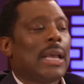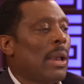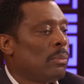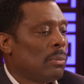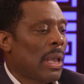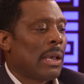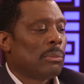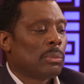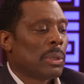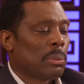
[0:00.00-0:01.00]
And,
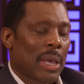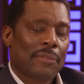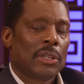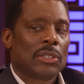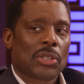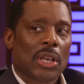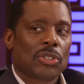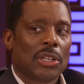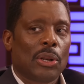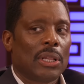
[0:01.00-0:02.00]
and, we were having a
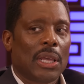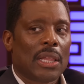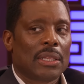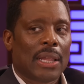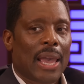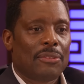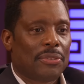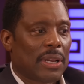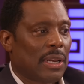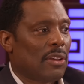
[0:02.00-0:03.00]
discussion only the other day.
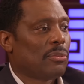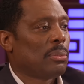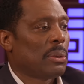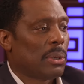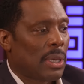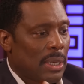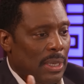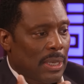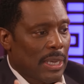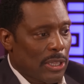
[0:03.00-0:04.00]
Funny enough, we were
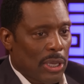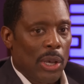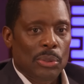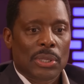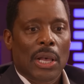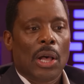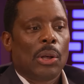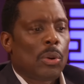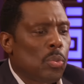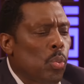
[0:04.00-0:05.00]
in the
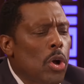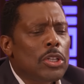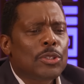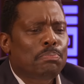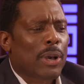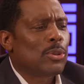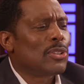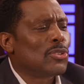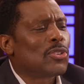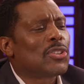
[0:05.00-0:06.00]
hotel, and what does
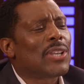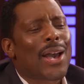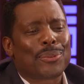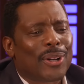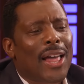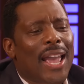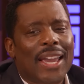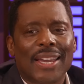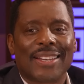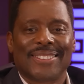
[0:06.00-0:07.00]
Boden sound
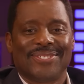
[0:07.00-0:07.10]
like?